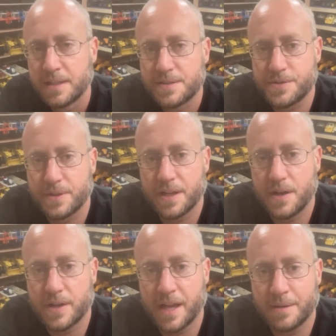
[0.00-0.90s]
So they
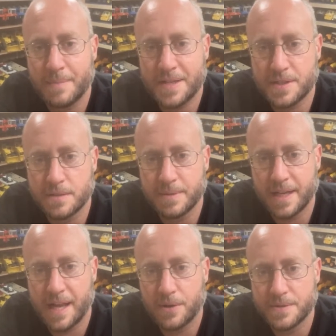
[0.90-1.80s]
all kind of message me
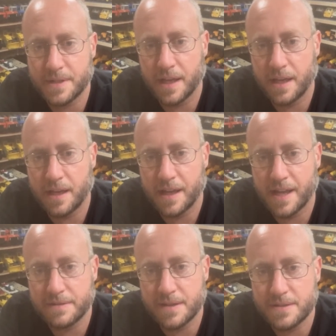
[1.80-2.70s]
now and say, hey, I
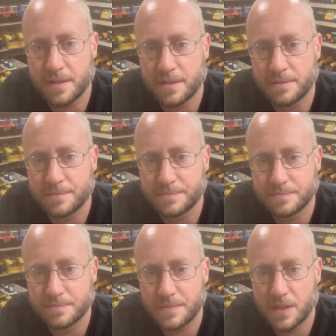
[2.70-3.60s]
got this, and
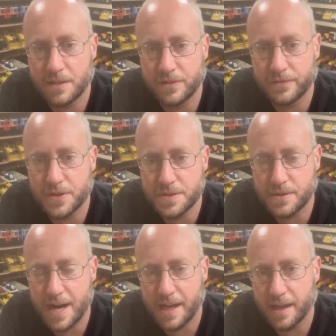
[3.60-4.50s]
I'll give you a first
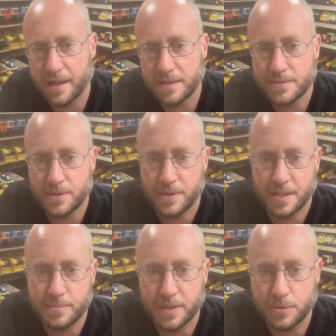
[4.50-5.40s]
crack at it. So
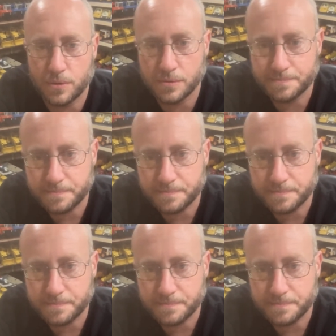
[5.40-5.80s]
that's pretty cool.